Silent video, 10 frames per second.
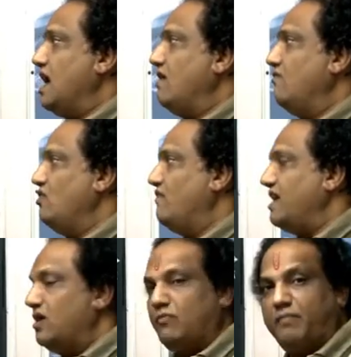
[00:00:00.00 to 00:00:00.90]
How would you
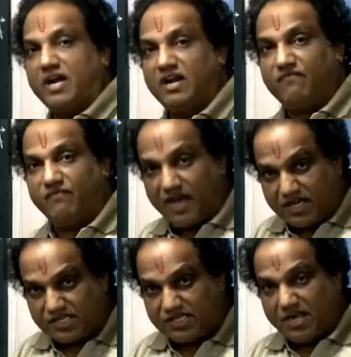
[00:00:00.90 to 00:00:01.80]
find out magnetic
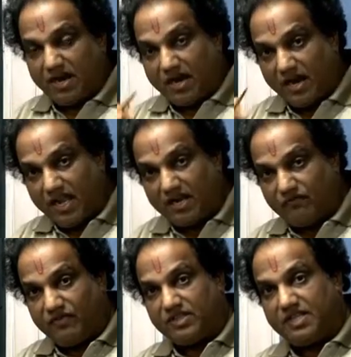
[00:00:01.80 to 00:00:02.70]
flux
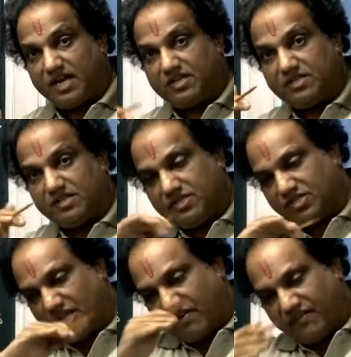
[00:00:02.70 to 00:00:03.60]
linked with that
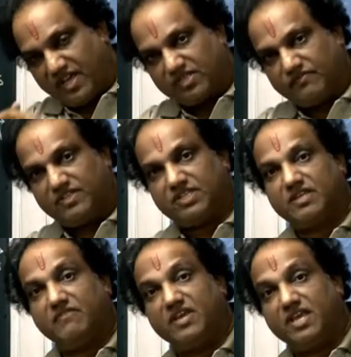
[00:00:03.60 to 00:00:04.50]
surface which
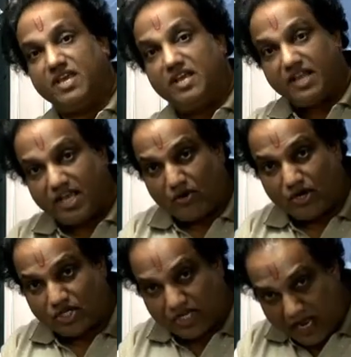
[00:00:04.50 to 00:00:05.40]
is having
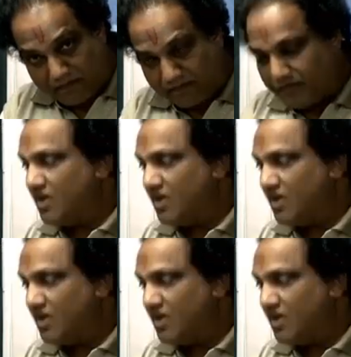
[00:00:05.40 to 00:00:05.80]
irregular shape?